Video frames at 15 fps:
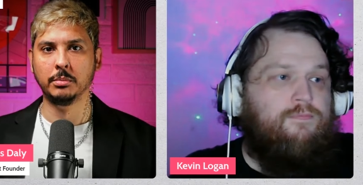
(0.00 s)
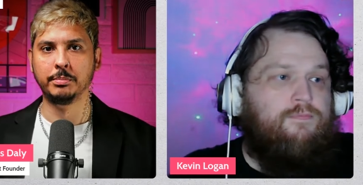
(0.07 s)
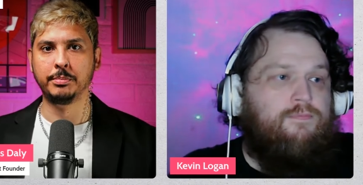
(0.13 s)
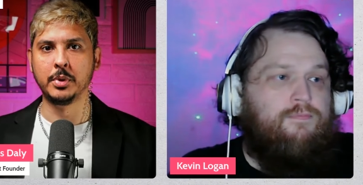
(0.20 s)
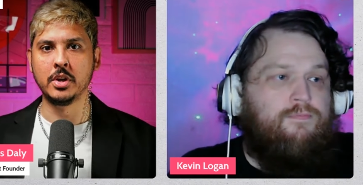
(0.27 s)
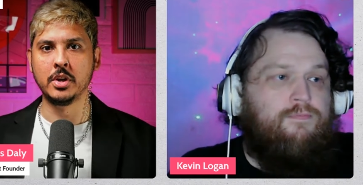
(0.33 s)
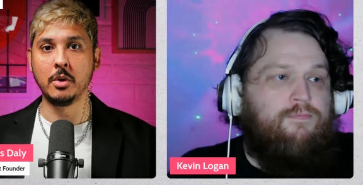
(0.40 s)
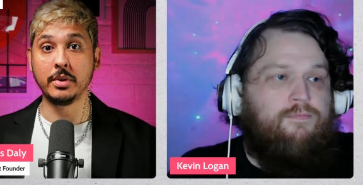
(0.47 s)

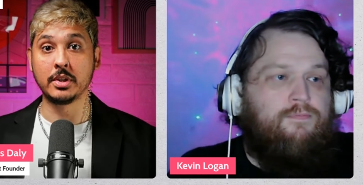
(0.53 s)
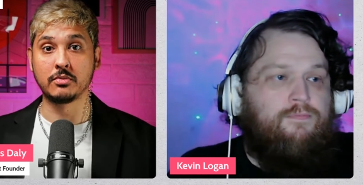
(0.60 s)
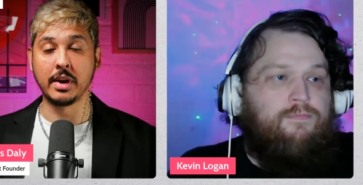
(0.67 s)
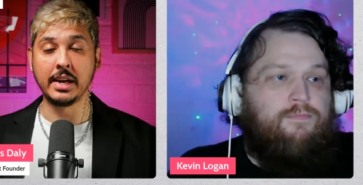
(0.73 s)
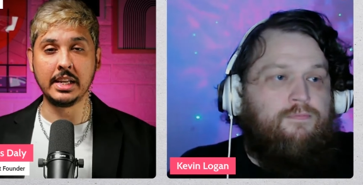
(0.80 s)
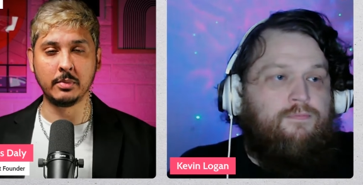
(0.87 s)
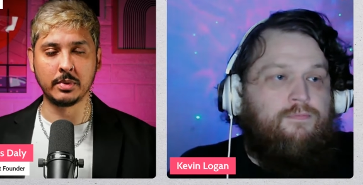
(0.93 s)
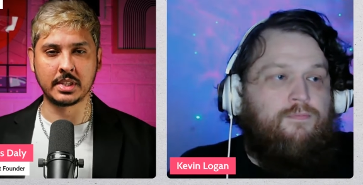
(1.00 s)
Speaker 1: but no
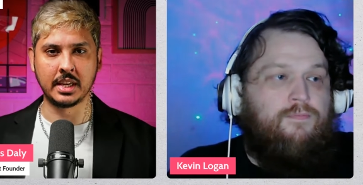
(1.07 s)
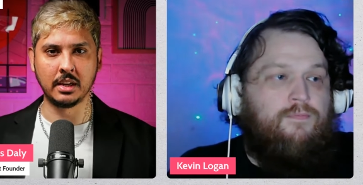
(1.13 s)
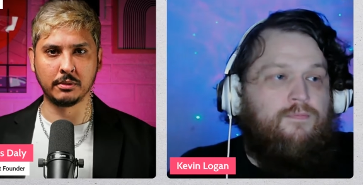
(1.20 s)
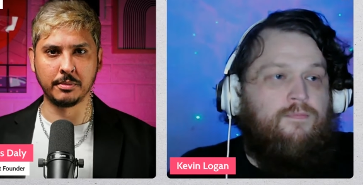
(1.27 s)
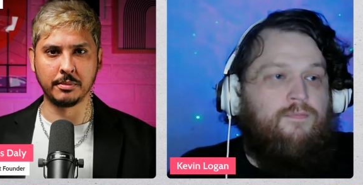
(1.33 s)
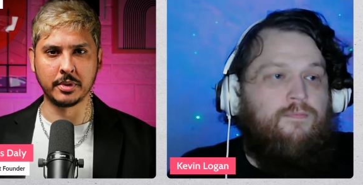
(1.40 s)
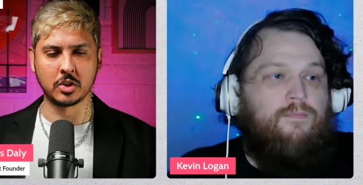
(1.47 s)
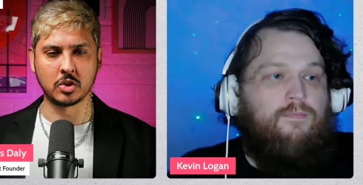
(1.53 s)
Israeli was killed
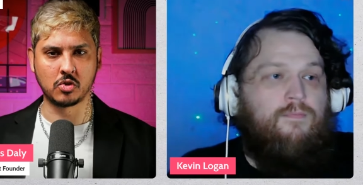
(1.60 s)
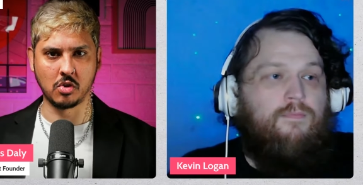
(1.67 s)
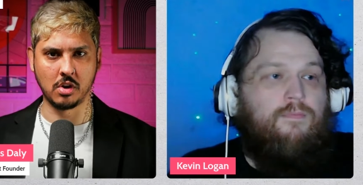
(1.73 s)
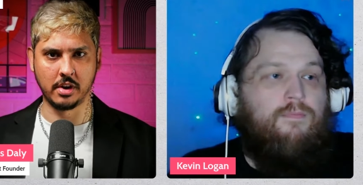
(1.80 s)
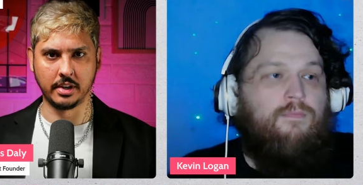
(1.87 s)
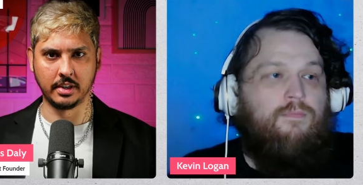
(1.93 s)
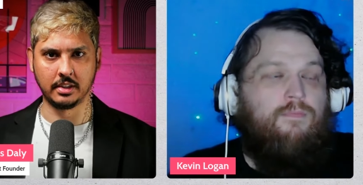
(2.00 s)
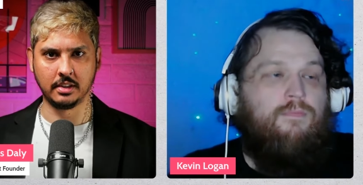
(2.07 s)
from the
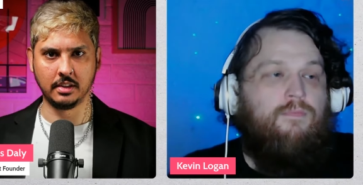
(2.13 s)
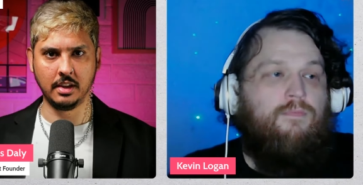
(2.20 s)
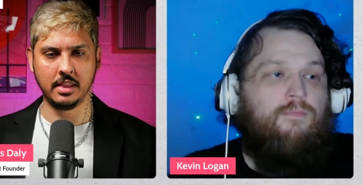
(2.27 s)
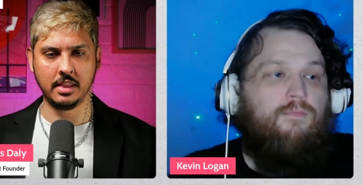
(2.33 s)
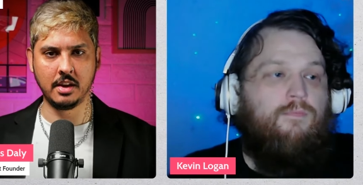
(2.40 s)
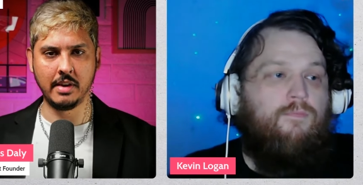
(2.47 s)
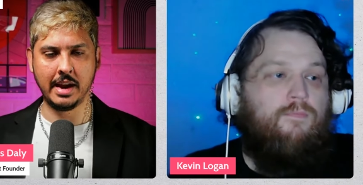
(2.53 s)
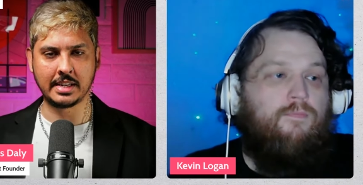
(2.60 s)
strike,
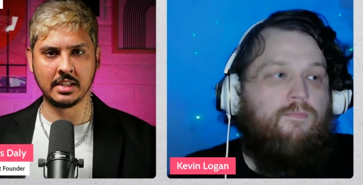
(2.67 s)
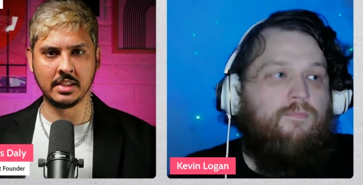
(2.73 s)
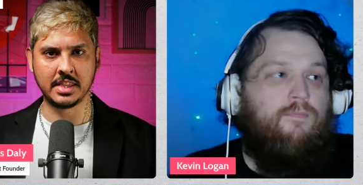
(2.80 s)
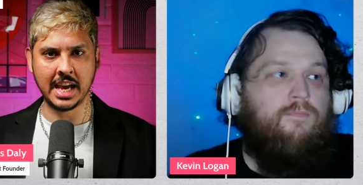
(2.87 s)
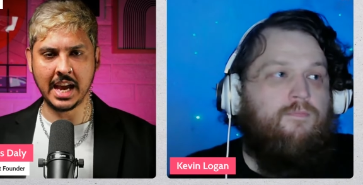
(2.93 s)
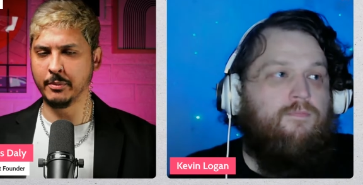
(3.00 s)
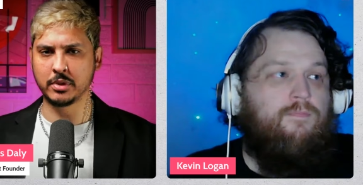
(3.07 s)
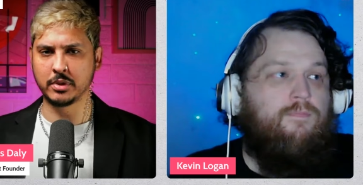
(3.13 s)
and they're acting
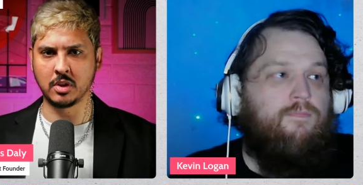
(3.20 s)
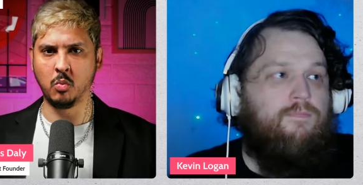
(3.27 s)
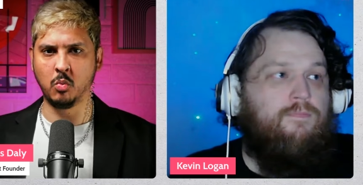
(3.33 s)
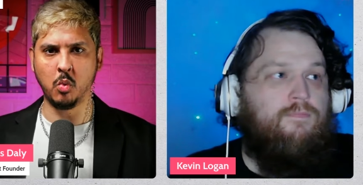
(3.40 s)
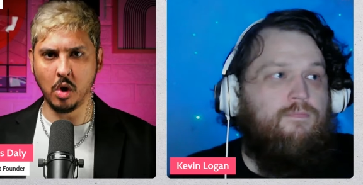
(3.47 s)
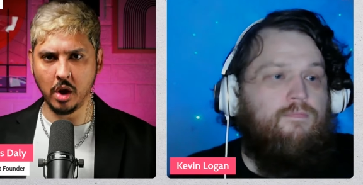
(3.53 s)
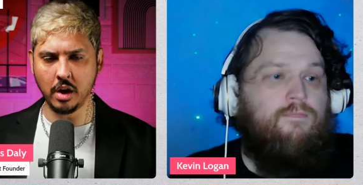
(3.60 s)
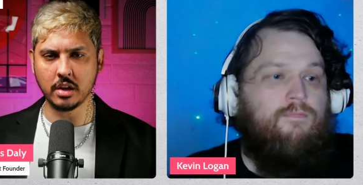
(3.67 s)
that was the
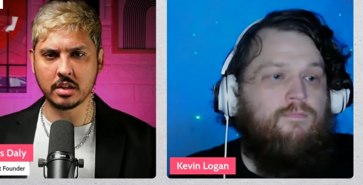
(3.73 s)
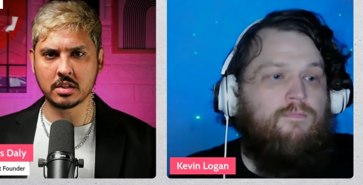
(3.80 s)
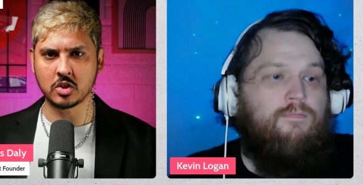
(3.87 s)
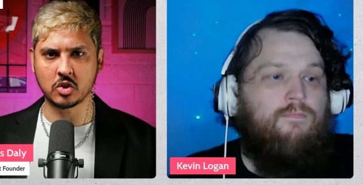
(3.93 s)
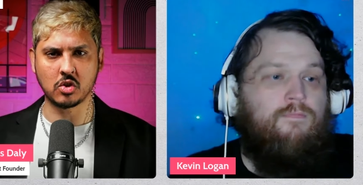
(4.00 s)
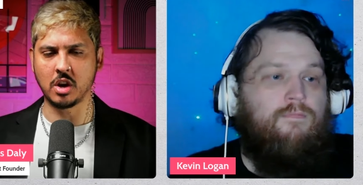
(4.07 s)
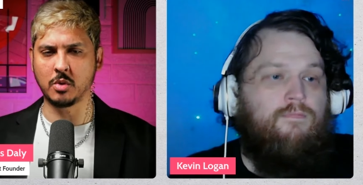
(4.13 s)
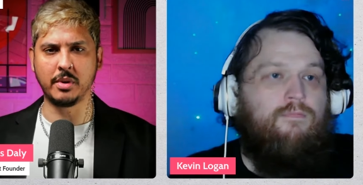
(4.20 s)
worst
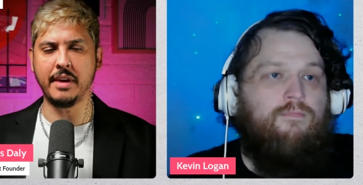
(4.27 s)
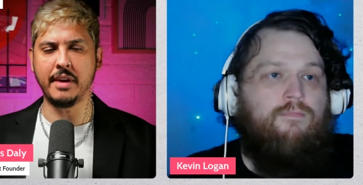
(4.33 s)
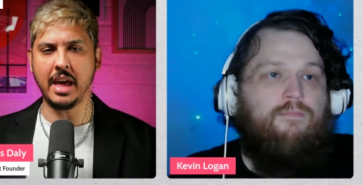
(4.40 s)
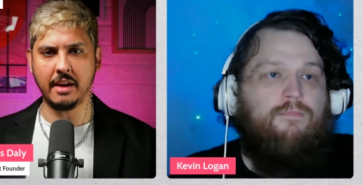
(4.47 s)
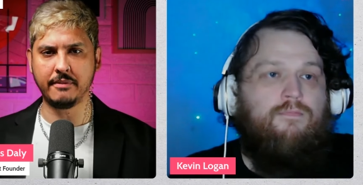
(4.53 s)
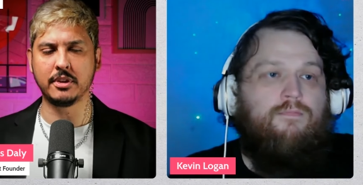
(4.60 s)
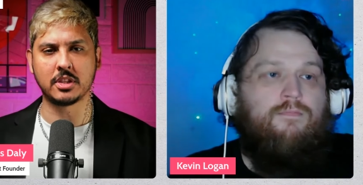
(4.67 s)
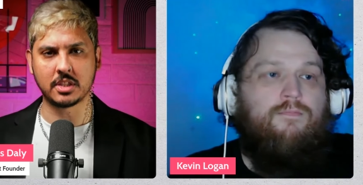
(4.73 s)
strike we've
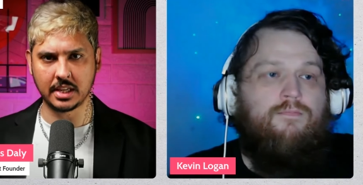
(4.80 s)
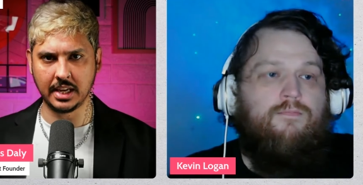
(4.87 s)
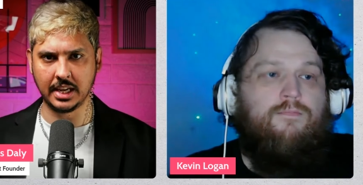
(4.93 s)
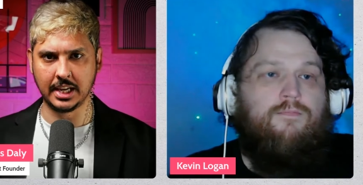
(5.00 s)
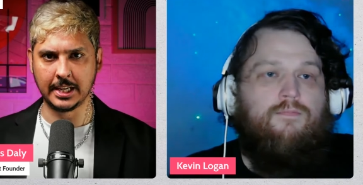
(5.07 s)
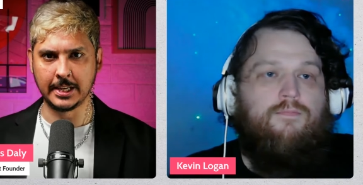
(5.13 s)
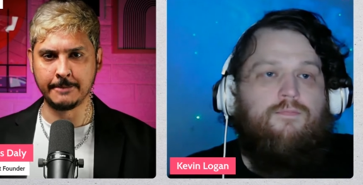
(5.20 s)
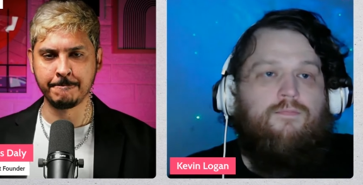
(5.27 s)
ever
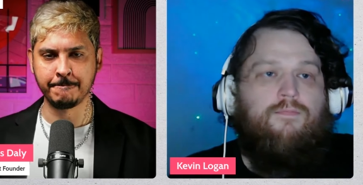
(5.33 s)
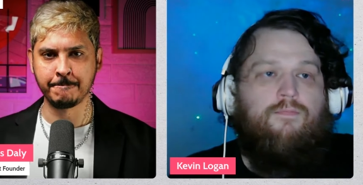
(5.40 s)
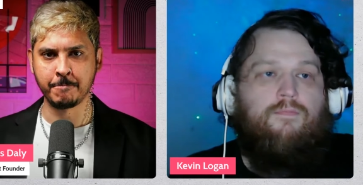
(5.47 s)
seen.